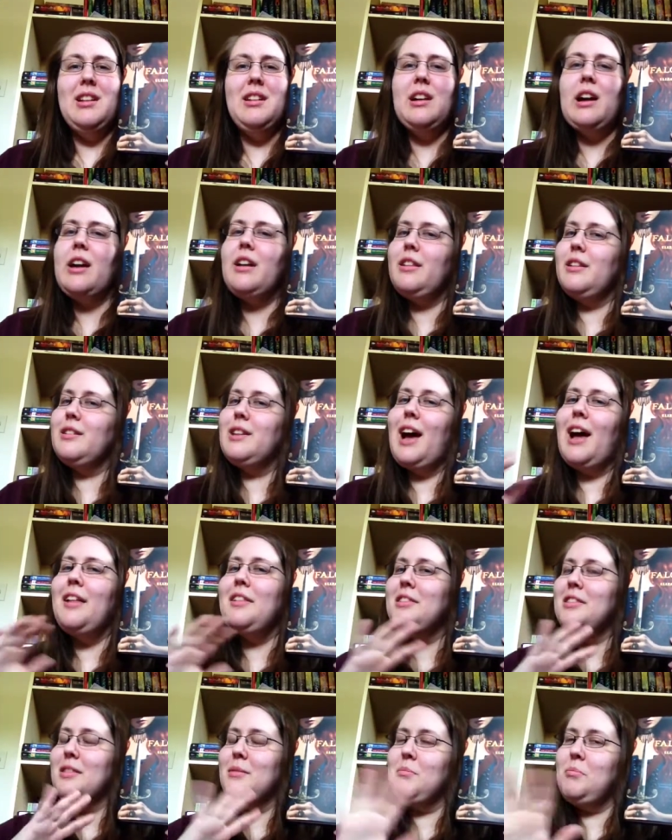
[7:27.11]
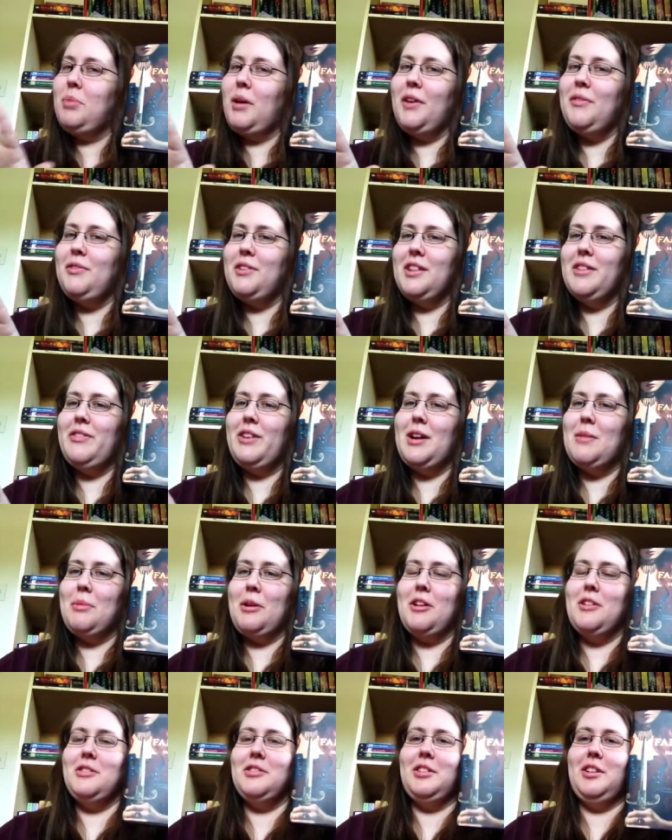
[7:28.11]
Kind of not Buffy the
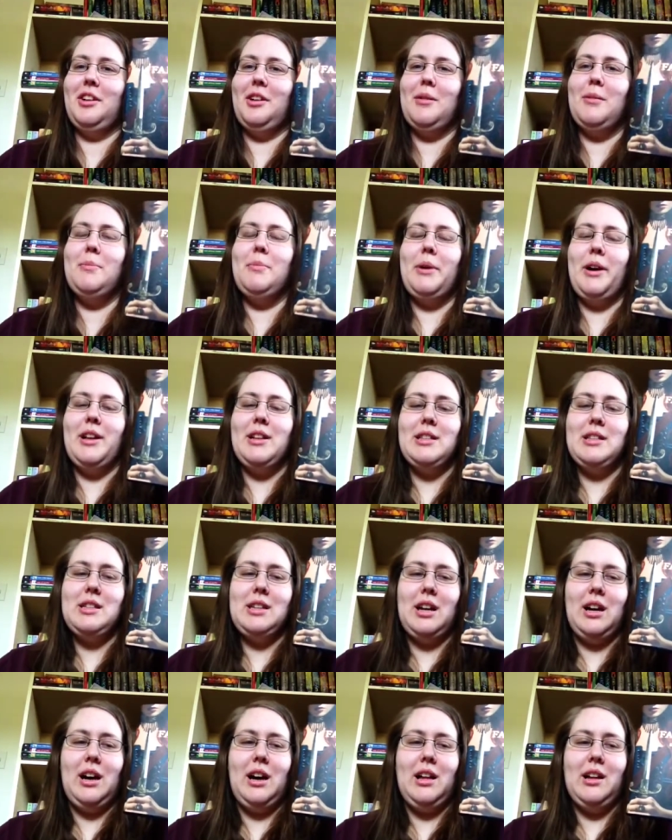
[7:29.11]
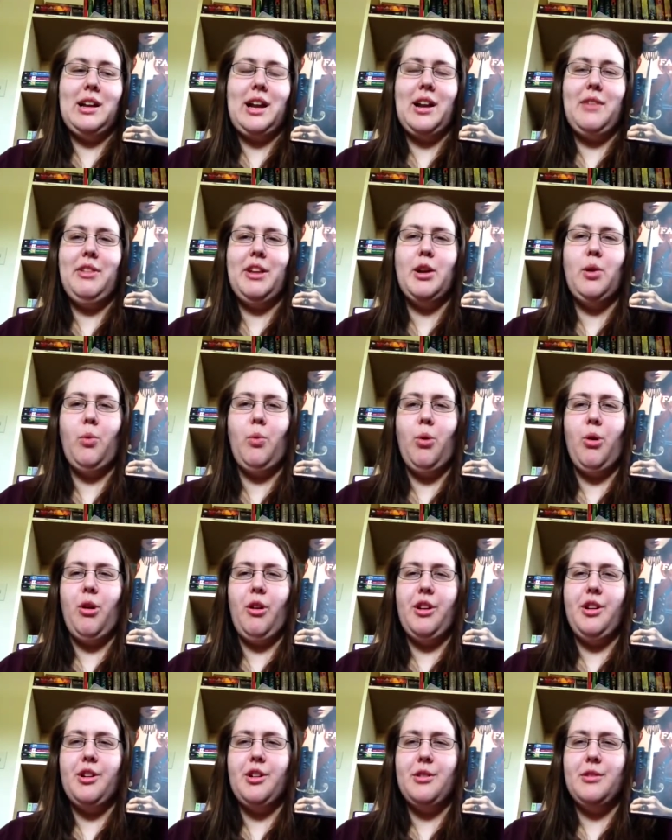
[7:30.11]
Vampire Slayer, but kind of like a
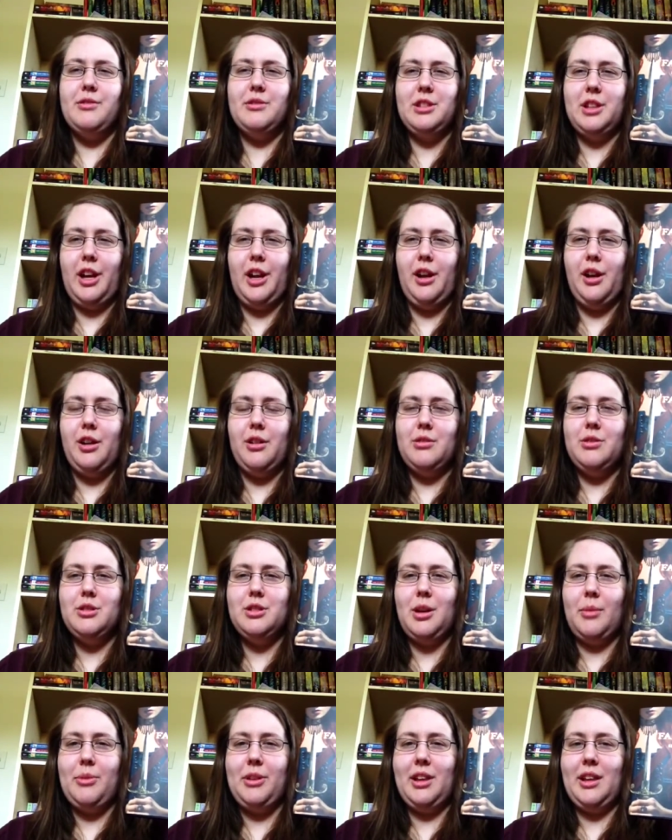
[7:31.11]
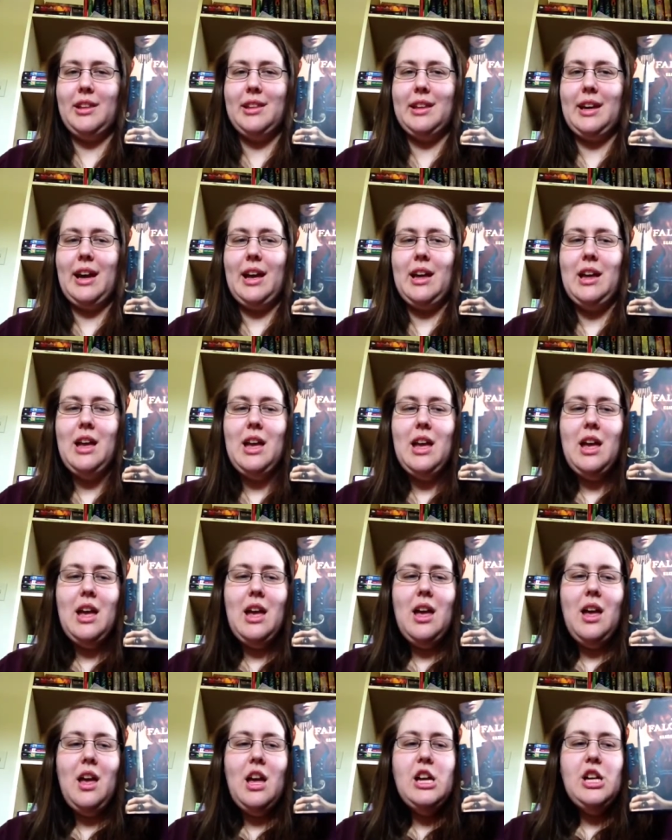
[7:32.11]
warrior slayer or something like that.
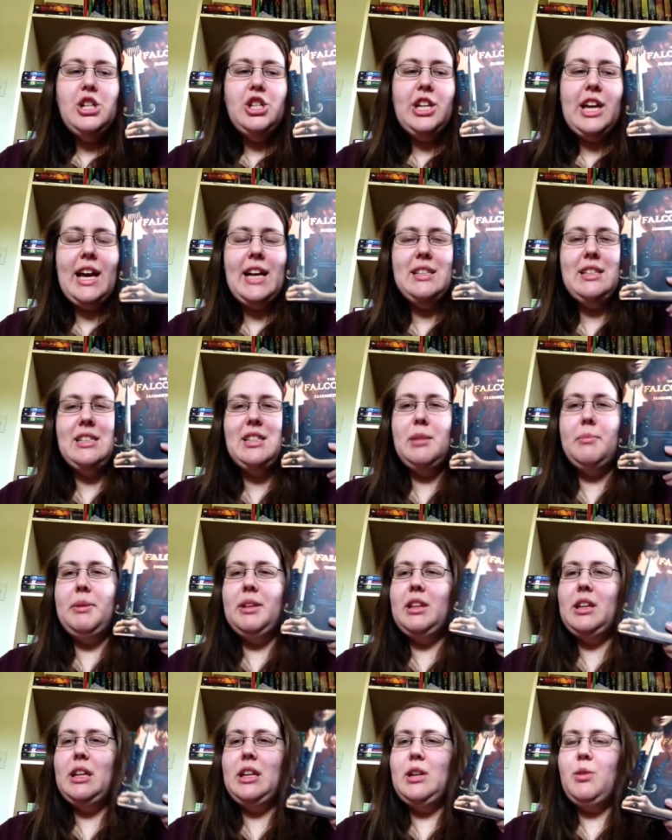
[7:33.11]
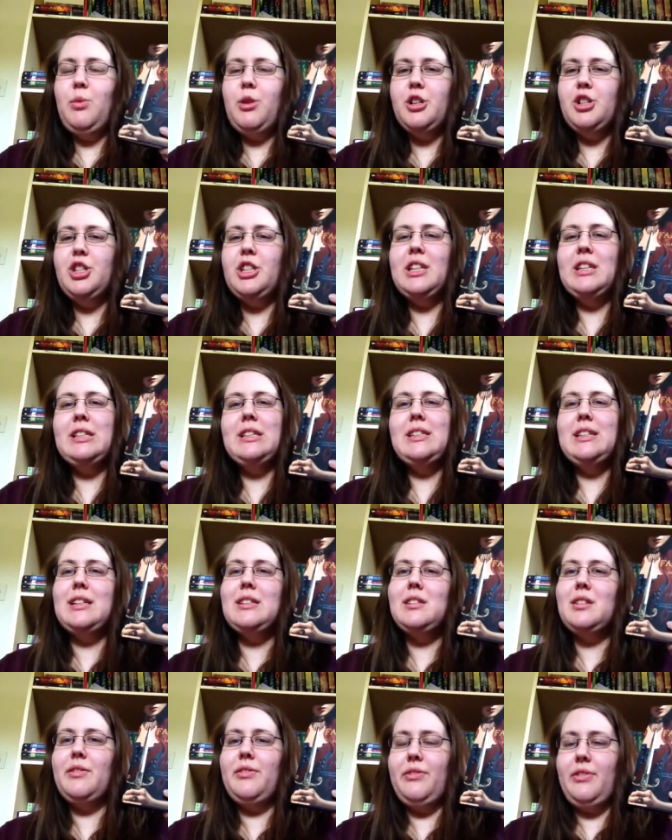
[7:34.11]
She has this ability where she can sense
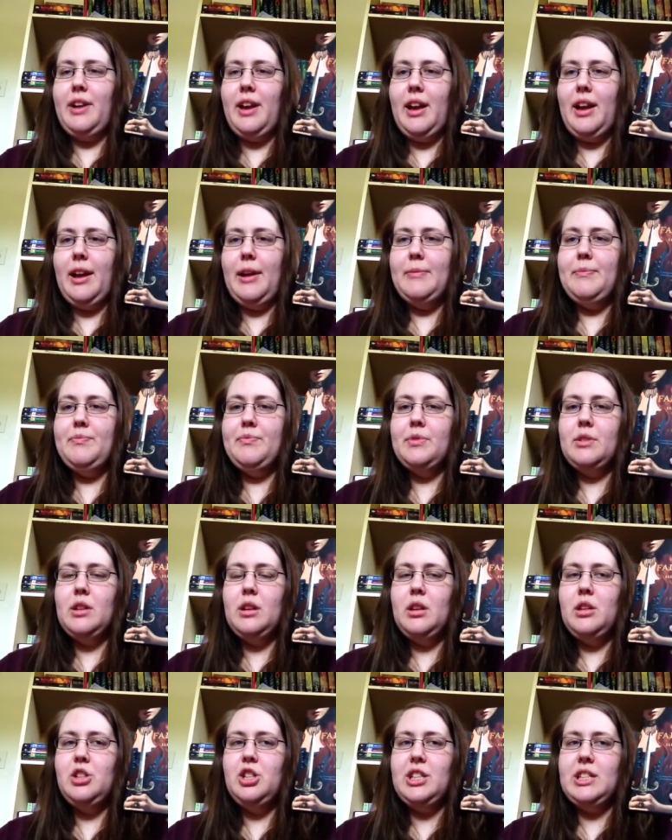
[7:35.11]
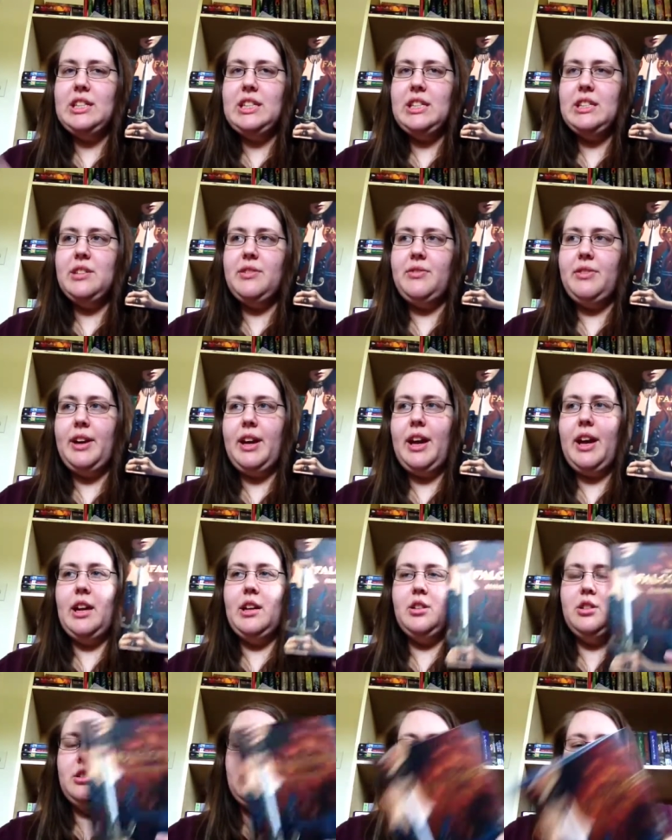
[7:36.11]
the fae. She sees a
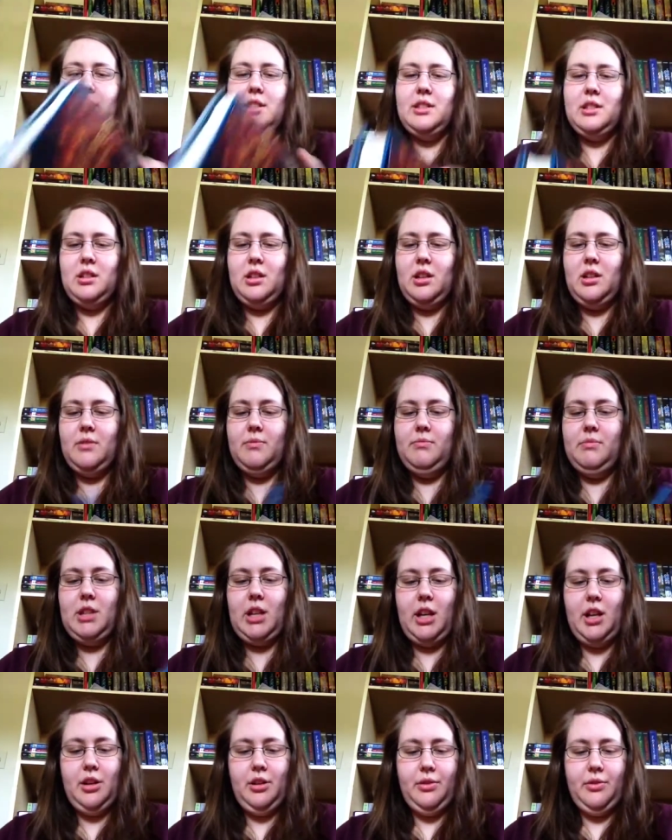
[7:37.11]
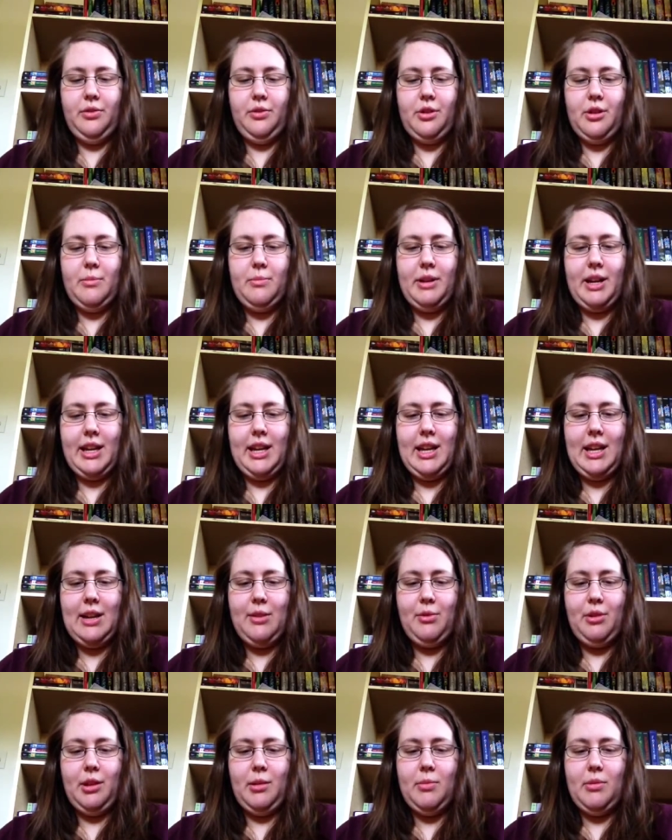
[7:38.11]
fae. There is a title for it, but I
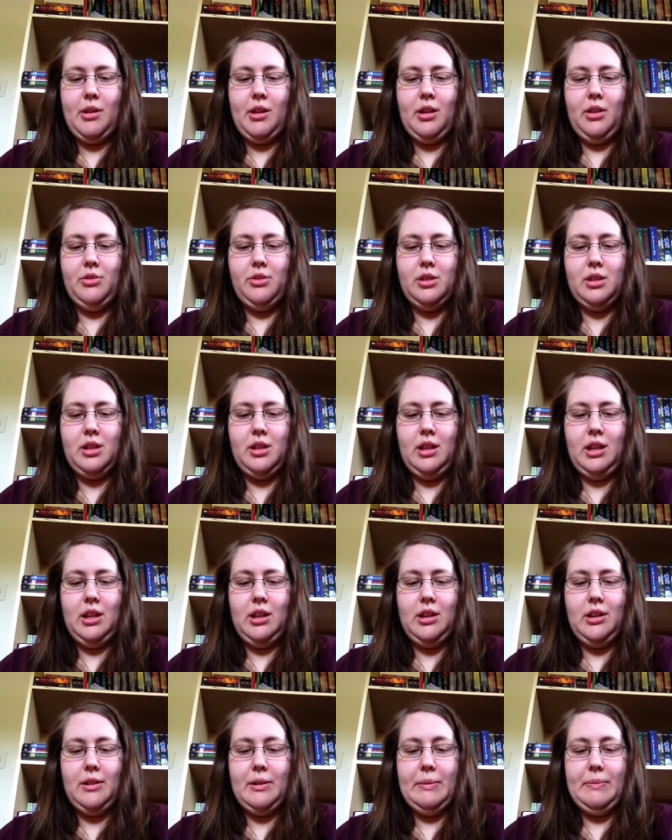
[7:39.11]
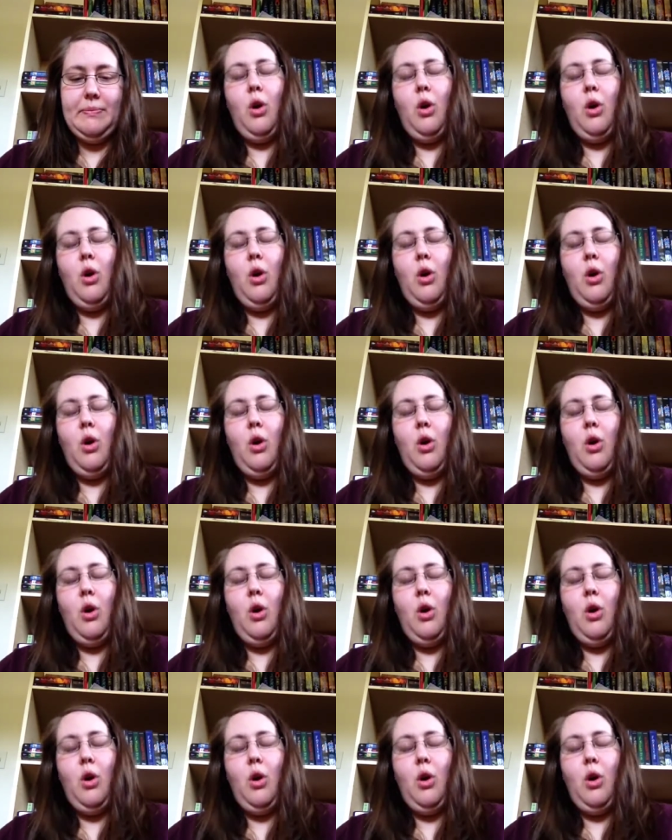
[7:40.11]
can't really pronounce it here.